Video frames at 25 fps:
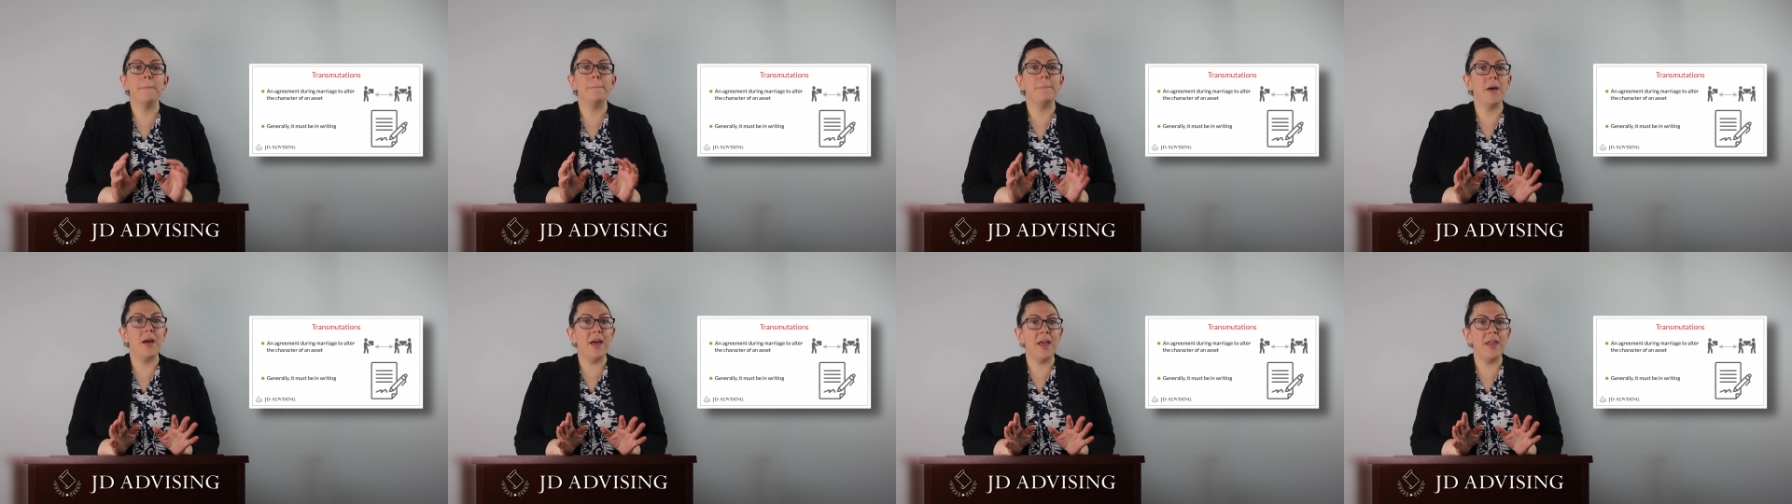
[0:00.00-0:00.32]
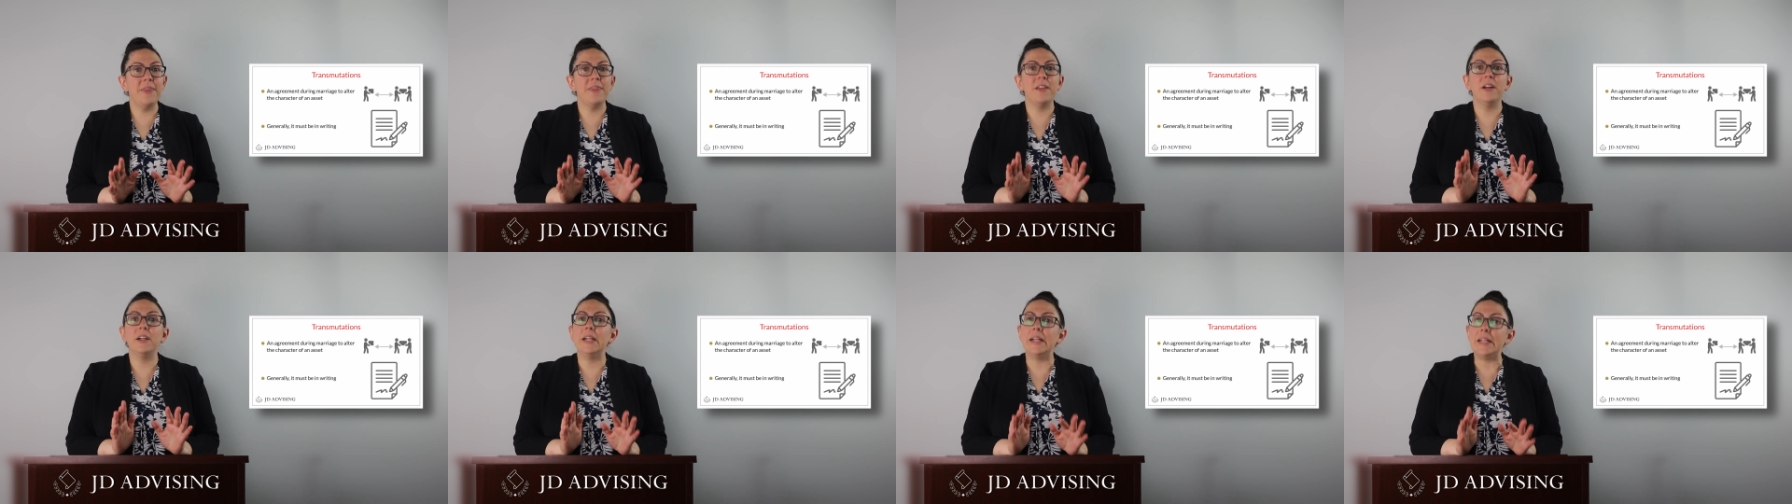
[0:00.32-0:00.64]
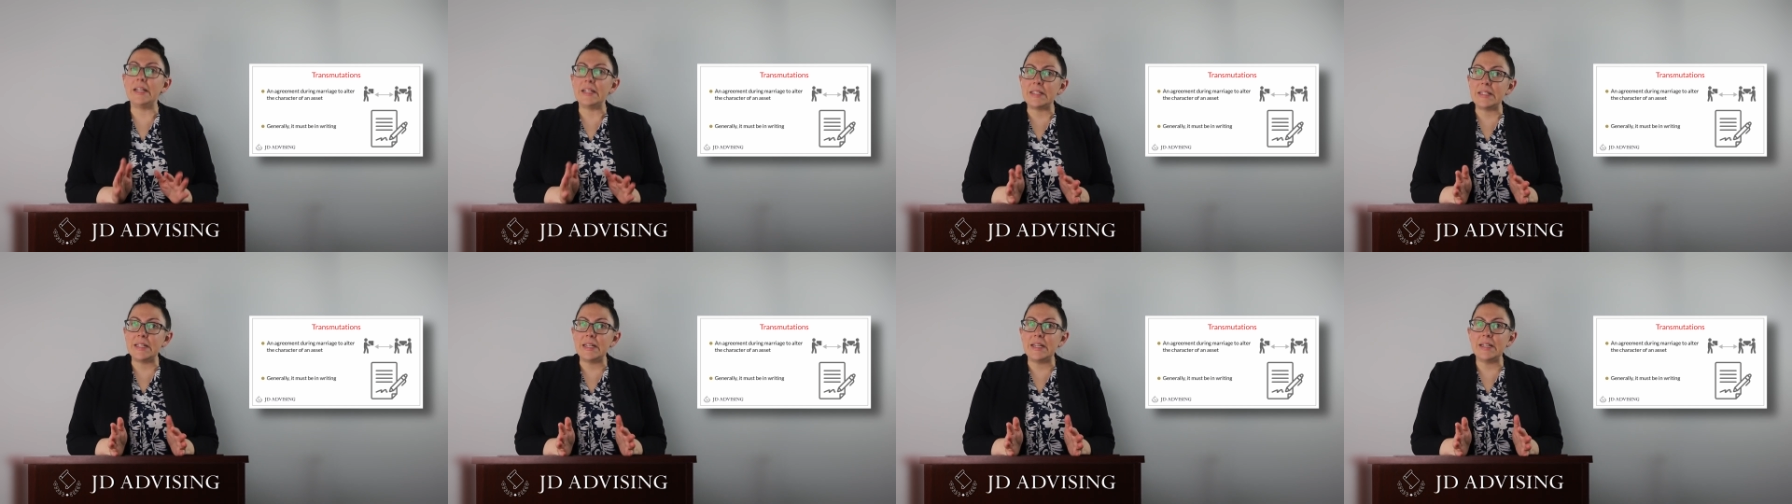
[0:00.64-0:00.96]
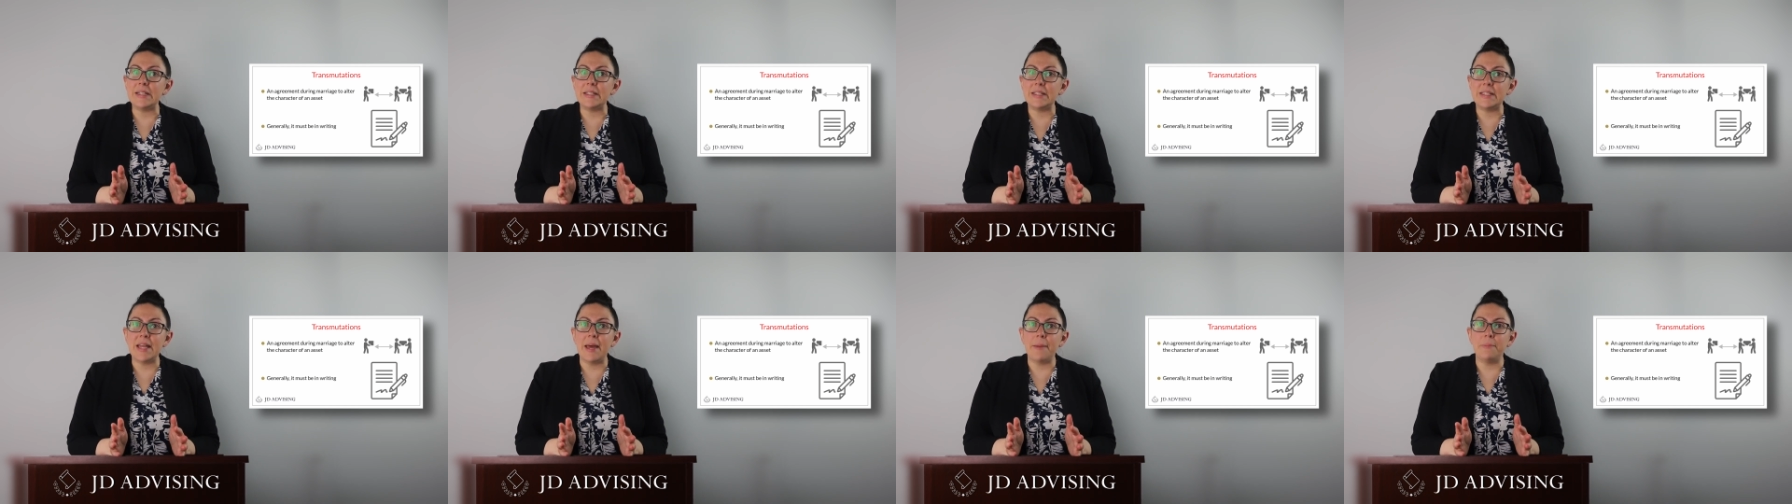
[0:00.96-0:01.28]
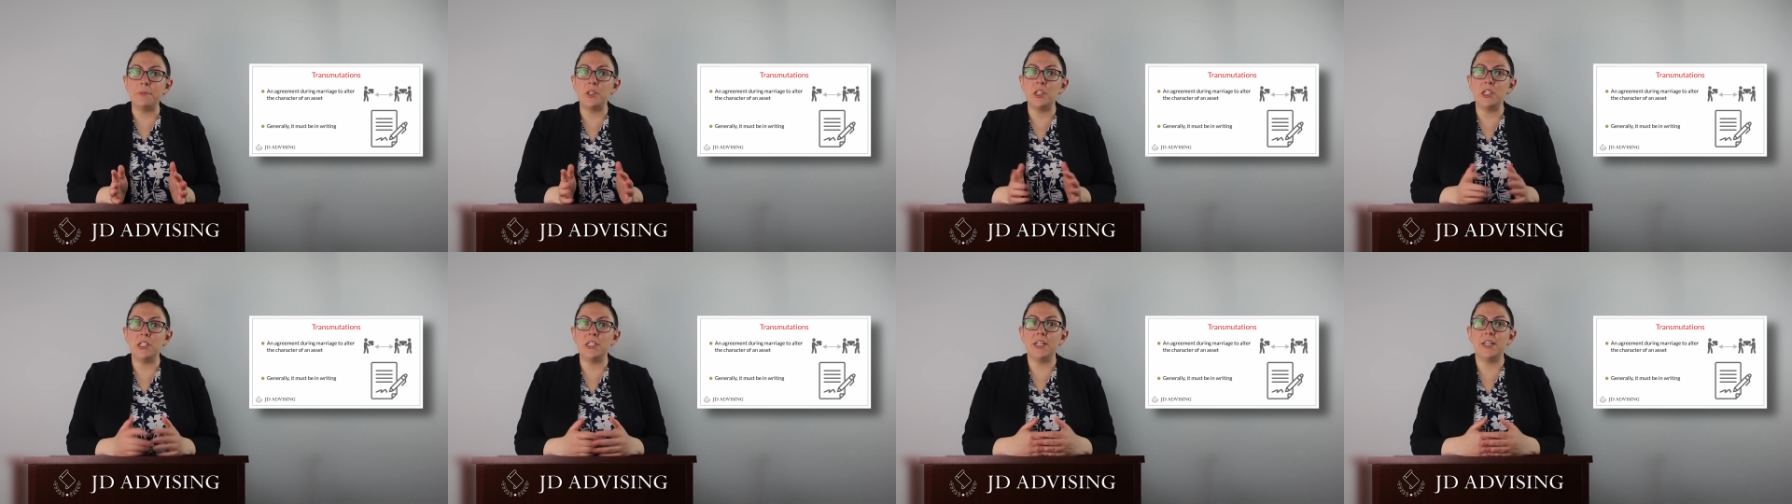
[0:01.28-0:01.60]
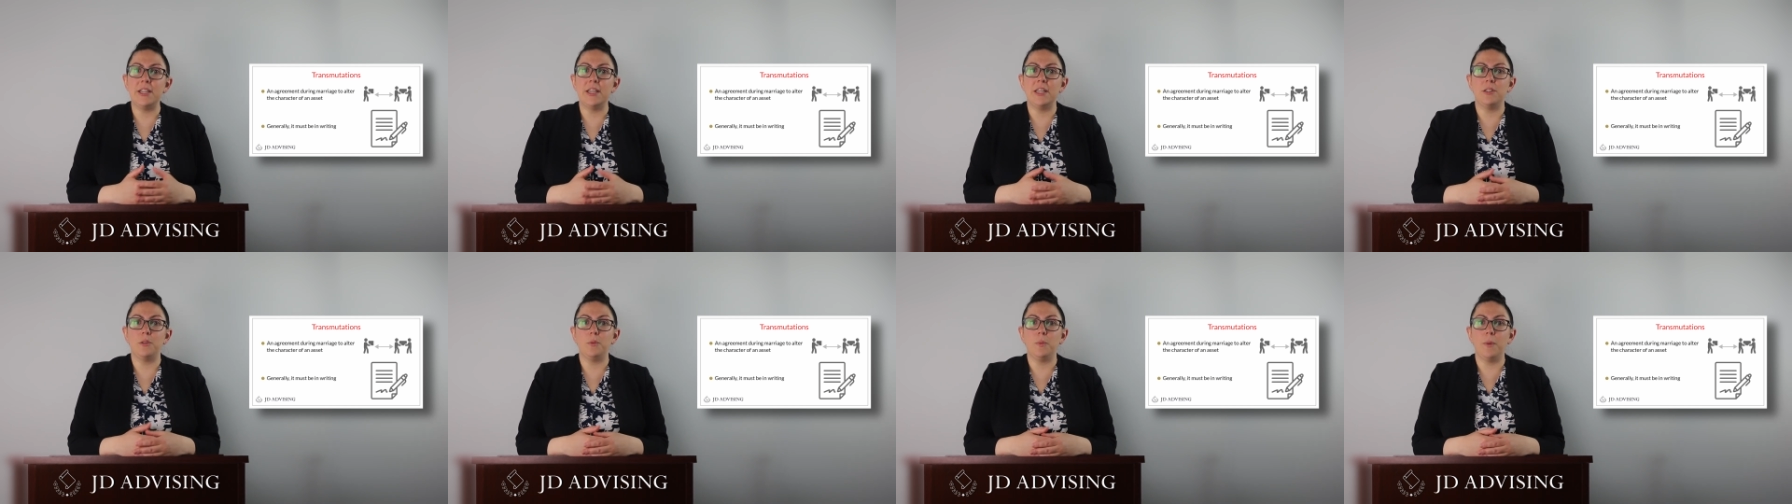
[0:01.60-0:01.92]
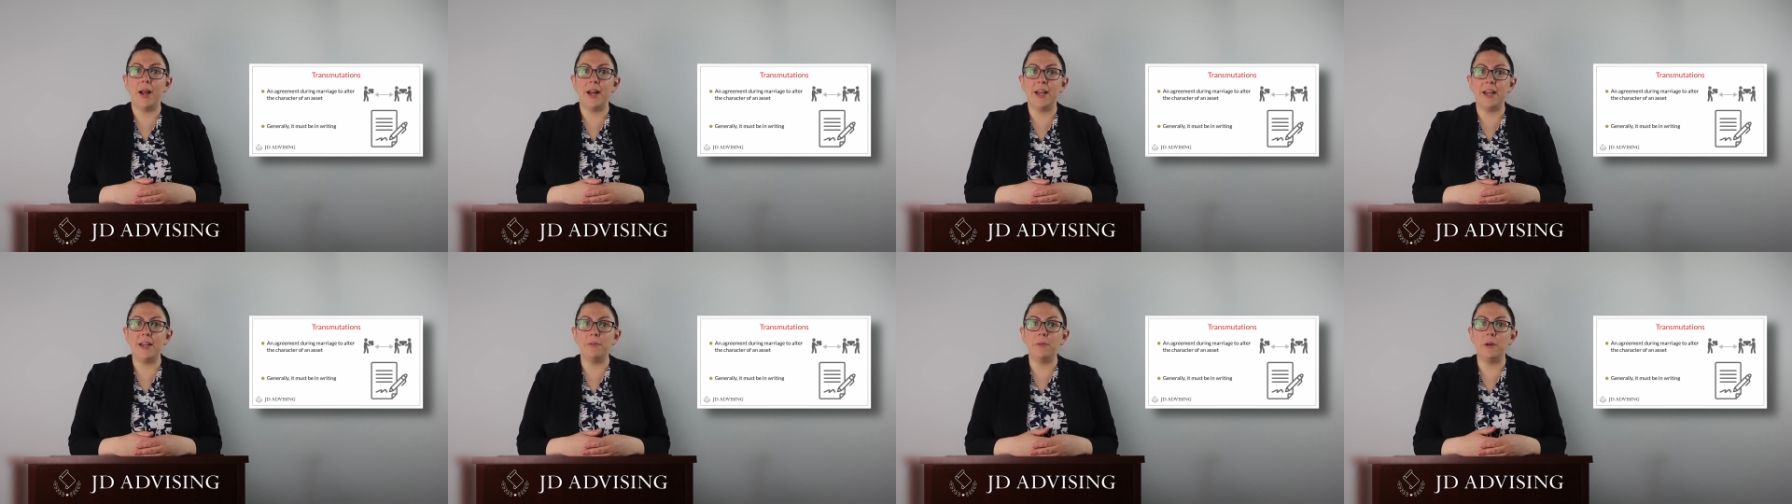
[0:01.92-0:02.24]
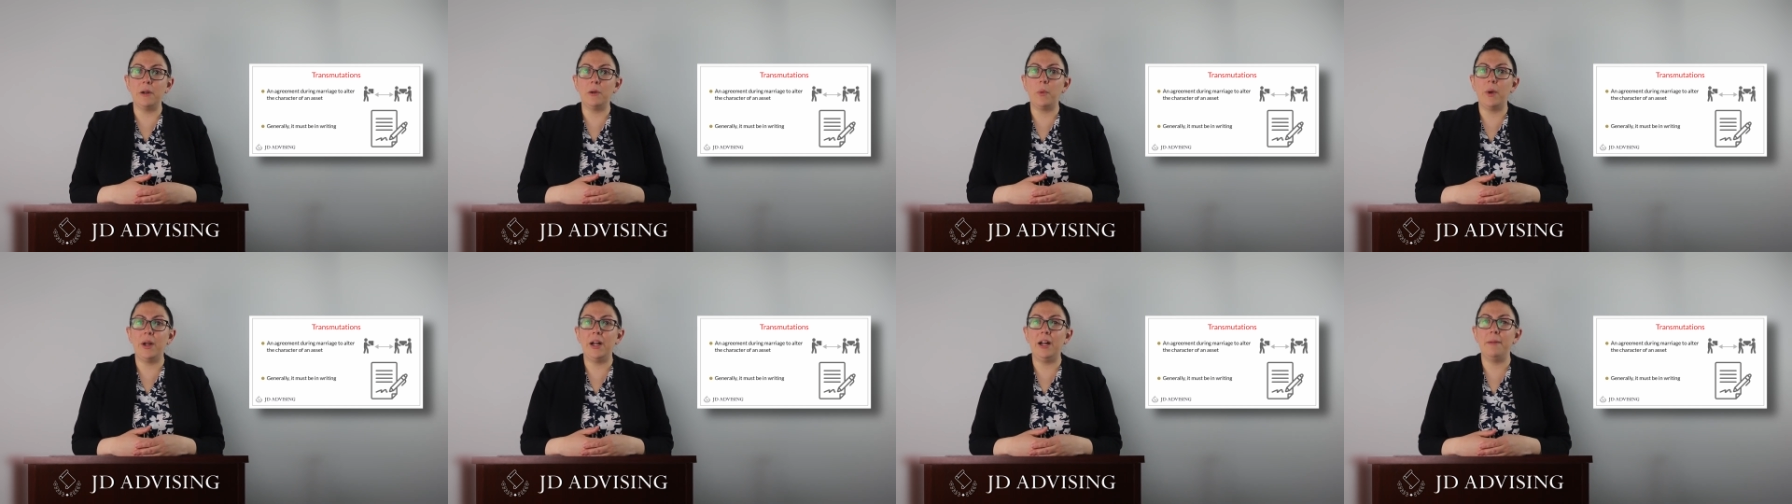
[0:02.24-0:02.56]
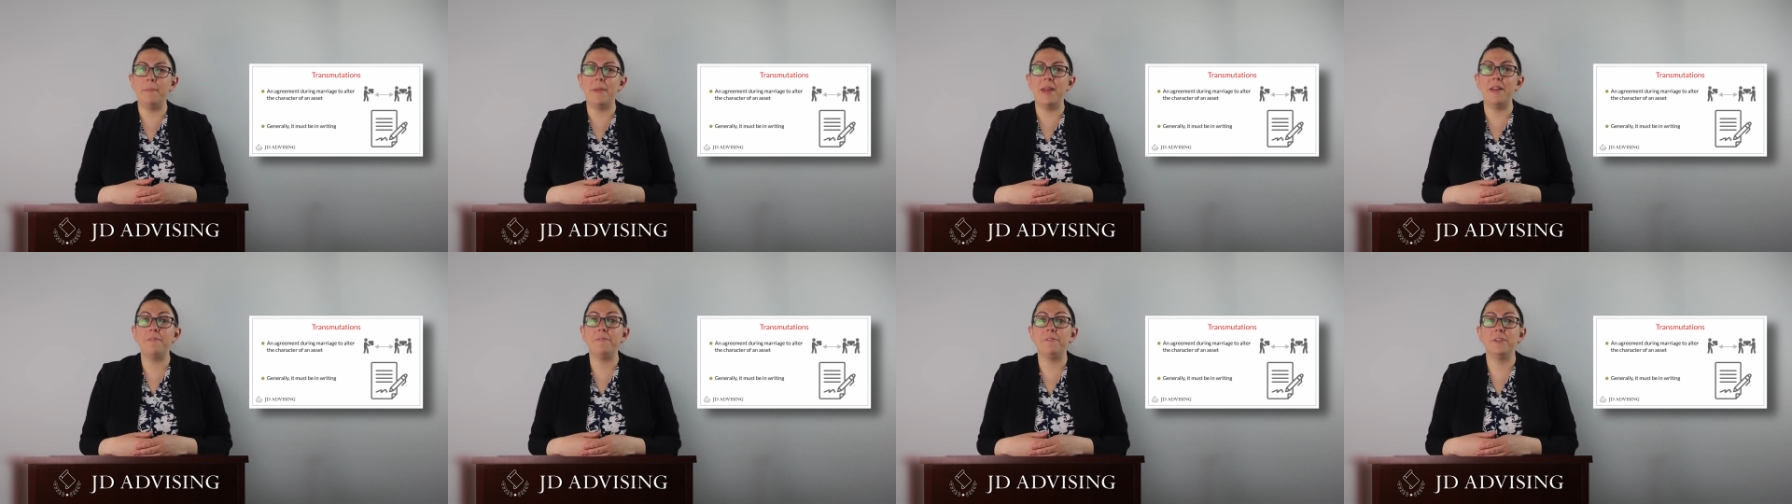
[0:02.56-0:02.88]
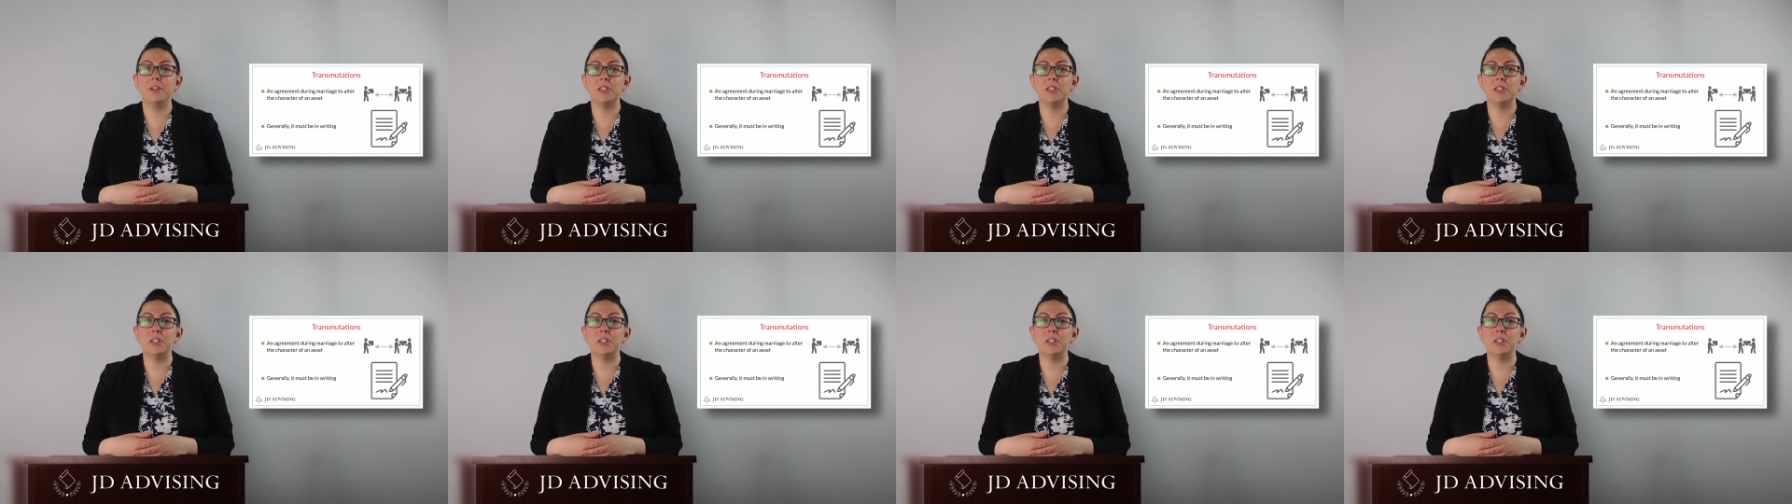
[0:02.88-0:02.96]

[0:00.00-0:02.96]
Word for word: but there is an exception to this writing requirement